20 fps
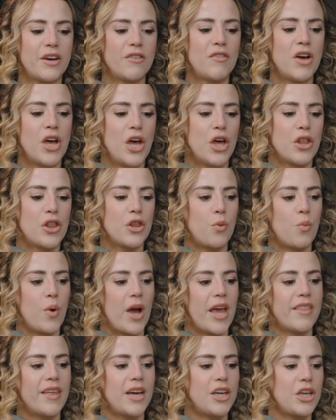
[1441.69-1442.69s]
of the
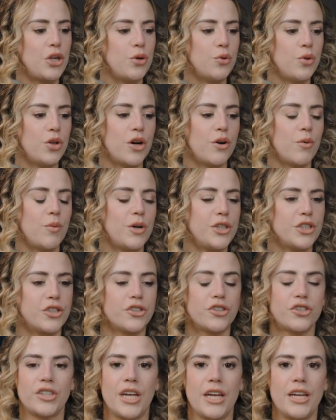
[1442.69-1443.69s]
way that you look when
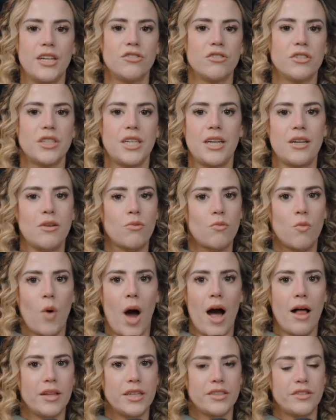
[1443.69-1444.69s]
you're stage lean,
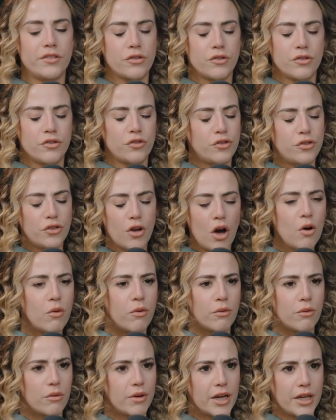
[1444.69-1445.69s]
while it's
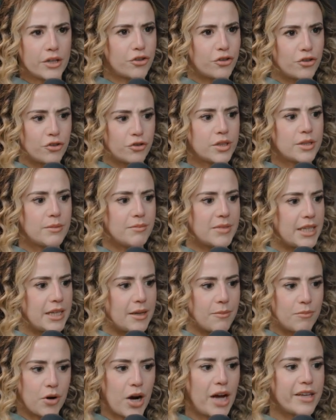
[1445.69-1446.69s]
so extremely
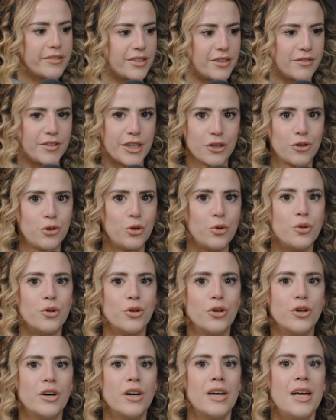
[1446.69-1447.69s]
impressive and
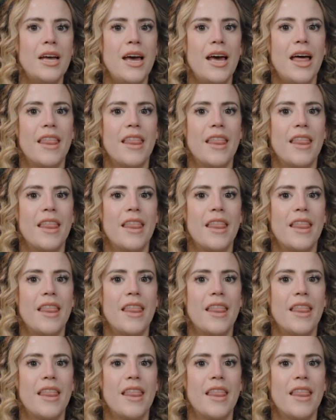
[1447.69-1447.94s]
cool,